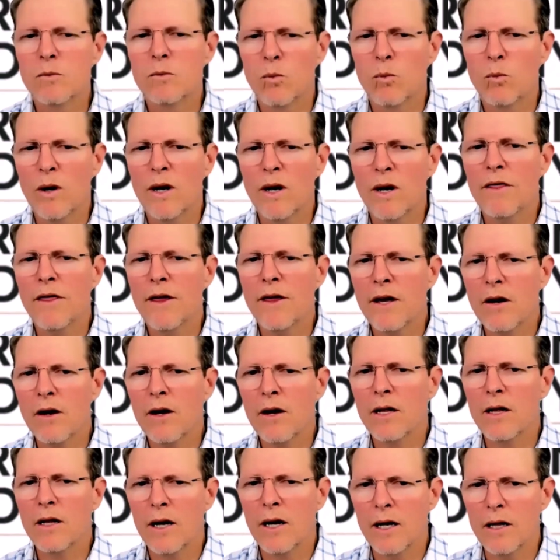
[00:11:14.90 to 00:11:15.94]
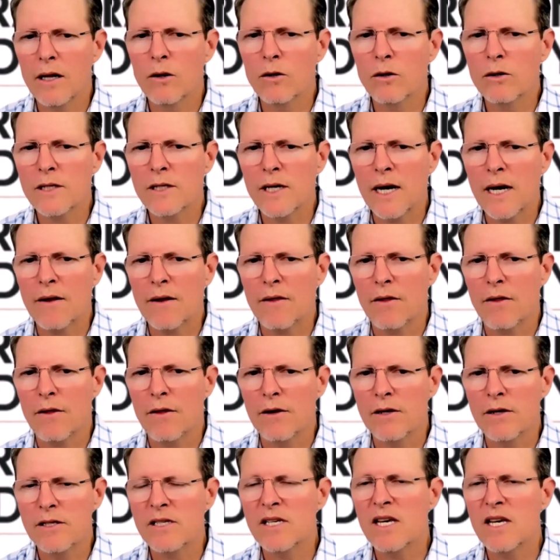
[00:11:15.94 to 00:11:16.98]
one thing. I looked at the
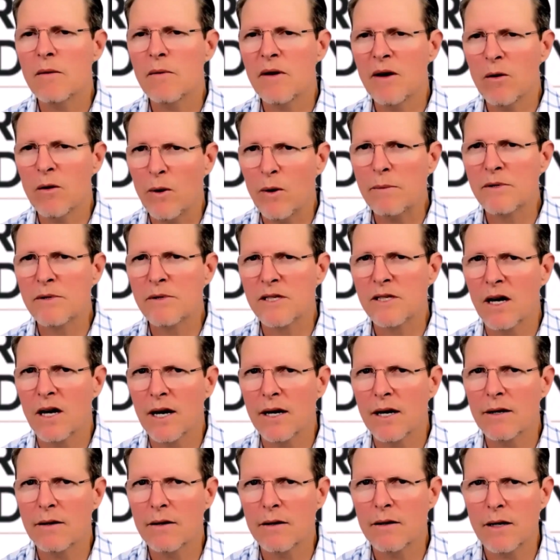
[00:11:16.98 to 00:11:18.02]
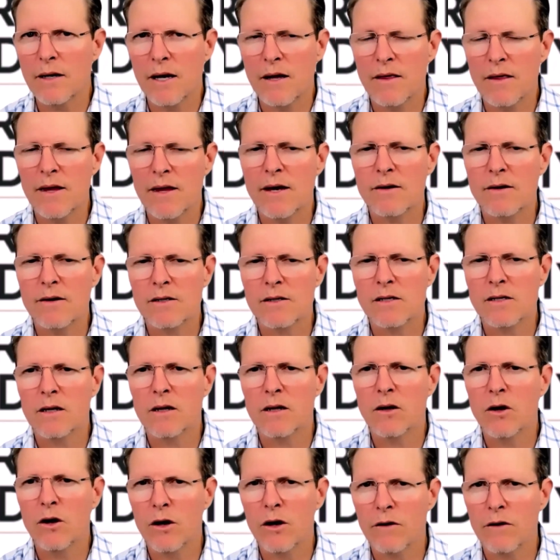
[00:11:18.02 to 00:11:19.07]
CME website, and there is a
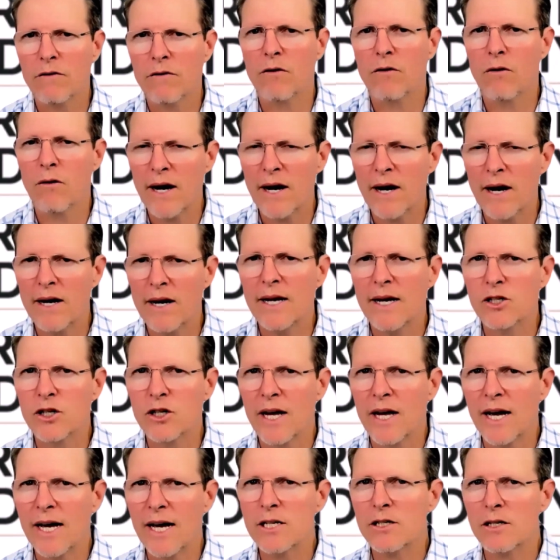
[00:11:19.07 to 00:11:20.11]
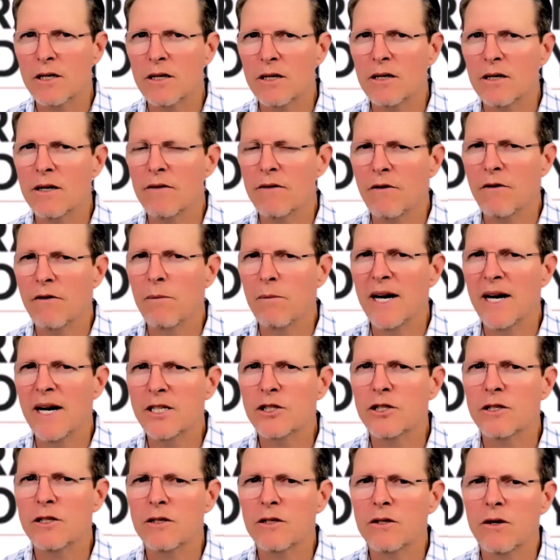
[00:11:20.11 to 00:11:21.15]
lot of great education and
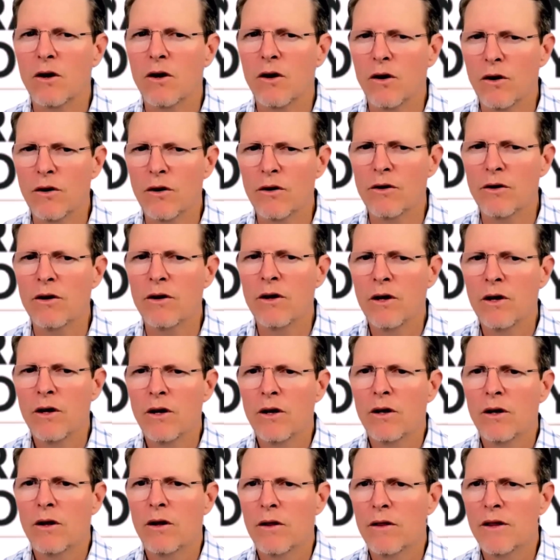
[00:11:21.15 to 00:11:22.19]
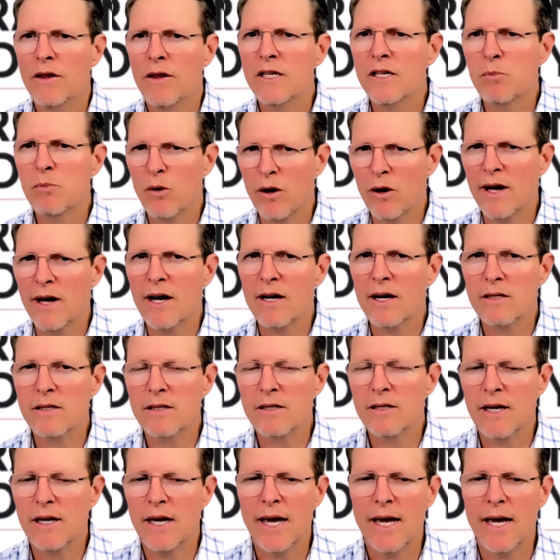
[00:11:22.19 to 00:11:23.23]
information on these
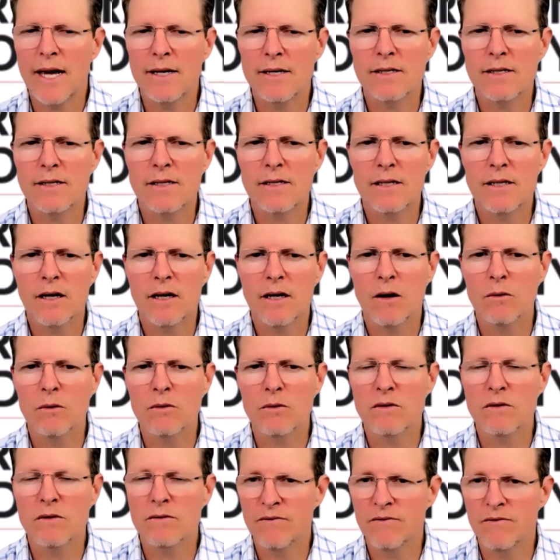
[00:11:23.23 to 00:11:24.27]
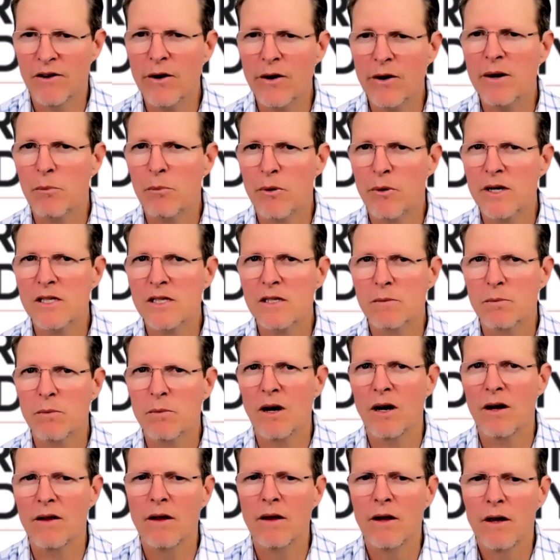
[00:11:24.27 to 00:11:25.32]
products, and I was very impressed
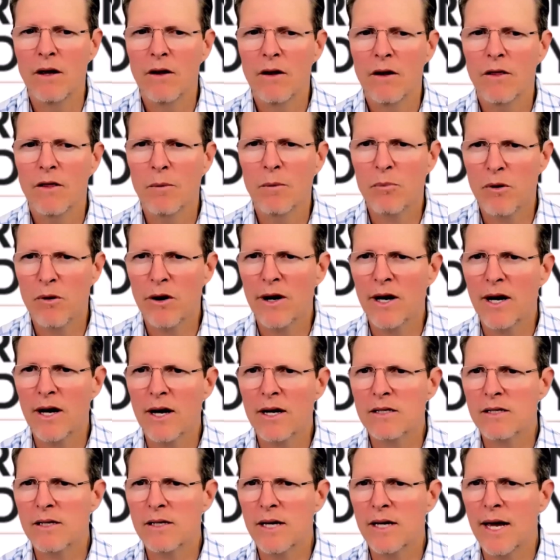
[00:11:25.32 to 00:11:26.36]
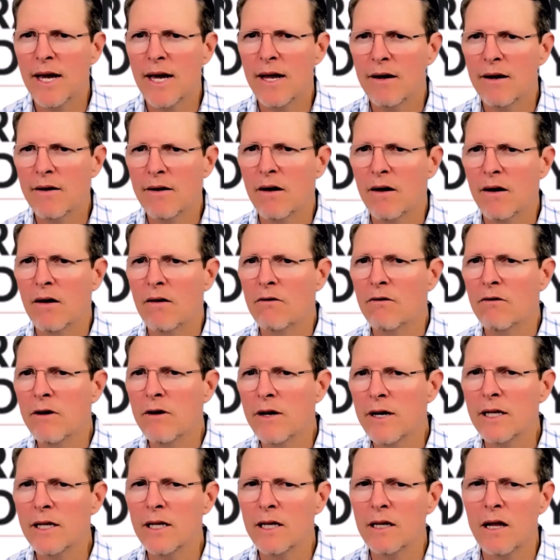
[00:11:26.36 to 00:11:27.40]
by the products, and I
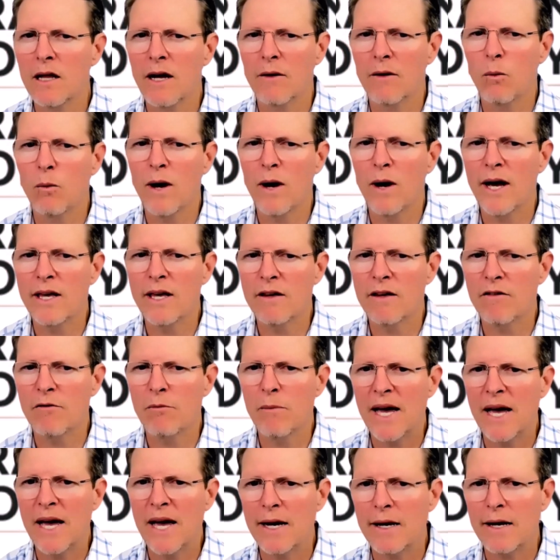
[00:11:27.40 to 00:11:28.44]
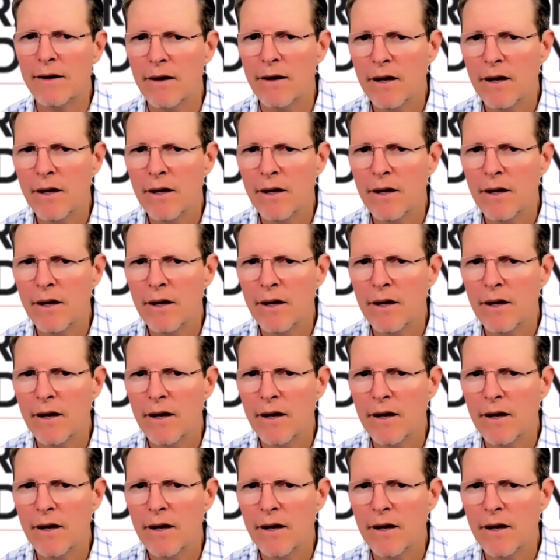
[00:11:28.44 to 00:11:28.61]
really like the way you've made